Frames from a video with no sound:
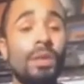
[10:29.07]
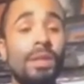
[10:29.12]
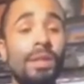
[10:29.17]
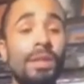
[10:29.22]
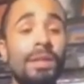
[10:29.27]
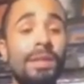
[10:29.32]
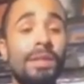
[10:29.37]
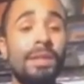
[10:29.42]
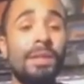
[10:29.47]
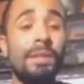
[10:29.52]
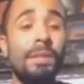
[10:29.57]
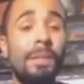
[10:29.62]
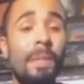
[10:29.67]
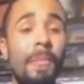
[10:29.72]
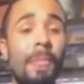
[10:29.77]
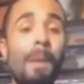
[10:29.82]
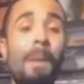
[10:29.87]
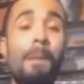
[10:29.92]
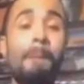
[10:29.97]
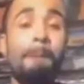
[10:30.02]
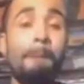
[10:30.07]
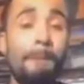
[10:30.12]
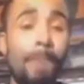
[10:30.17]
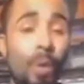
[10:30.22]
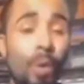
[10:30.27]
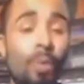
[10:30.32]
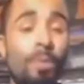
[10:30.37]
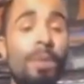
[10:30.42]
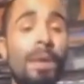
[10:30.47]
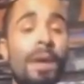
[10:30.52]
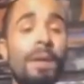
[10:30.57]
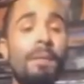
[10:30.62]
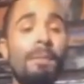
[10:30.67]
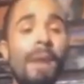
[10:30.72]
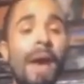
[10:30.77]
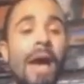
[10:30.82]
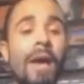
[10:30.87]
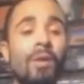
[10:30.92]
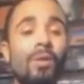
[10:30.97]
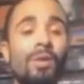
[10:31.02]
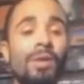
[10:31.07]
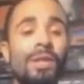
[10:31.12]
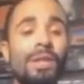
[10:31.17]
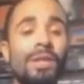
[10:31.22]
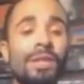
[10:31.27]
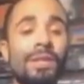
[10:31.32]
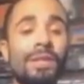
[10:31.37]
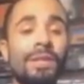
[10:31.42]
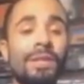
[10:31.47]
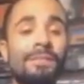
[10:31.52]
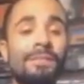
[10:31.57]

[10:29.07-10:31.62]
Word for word: league, Bullpen Battle League.